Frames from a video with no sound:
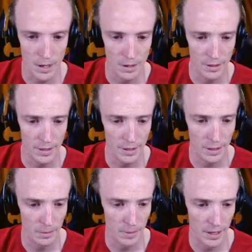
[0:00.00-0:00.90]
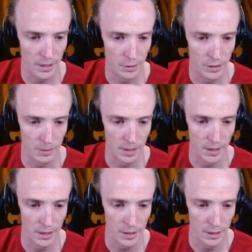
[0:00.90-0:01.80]
I don't think they're going to be any good to
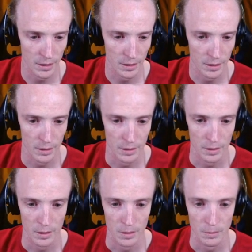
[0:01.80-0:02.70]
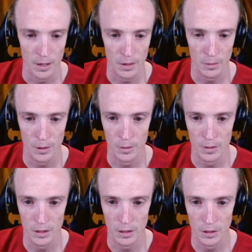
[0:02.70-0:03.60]
me. But we'll go
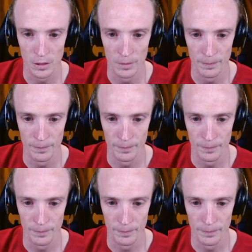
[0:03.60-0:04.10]
on to you.